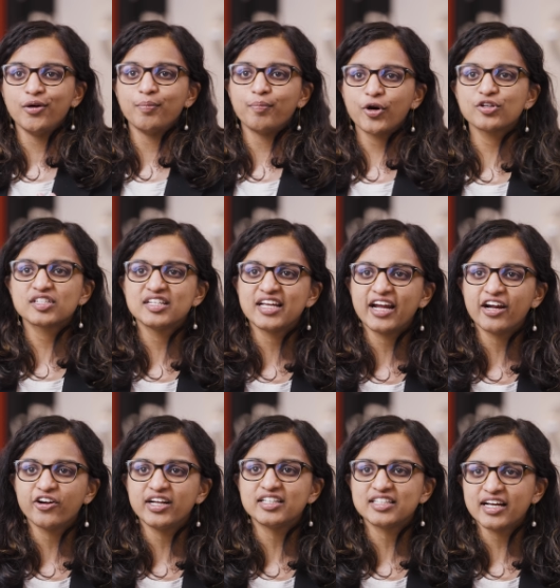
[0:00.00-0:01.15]
person
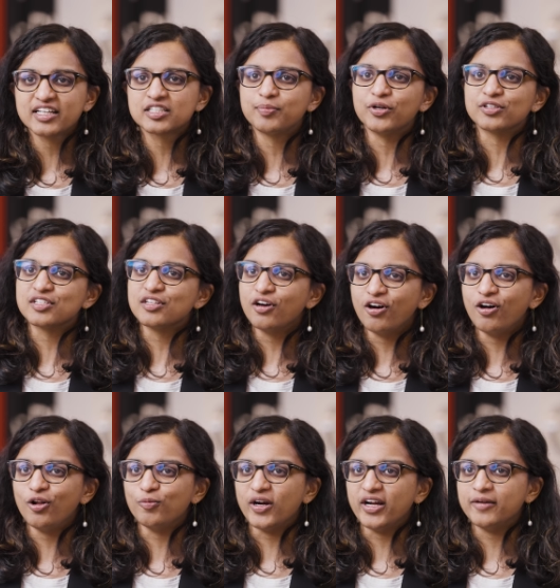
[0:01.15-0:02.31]
carrying textbooks in the
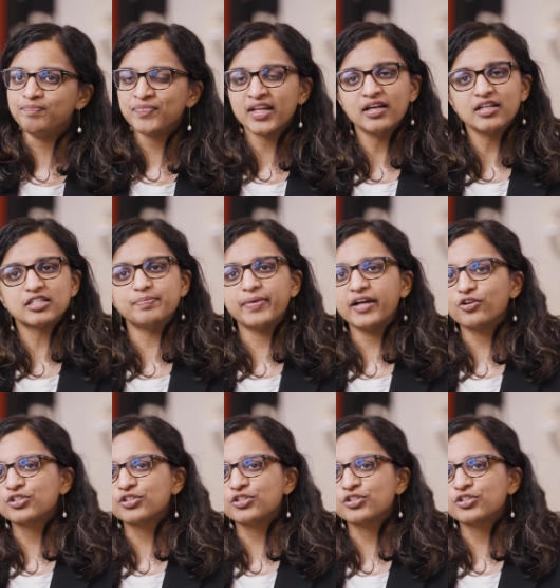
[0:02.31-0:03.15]
hallway to better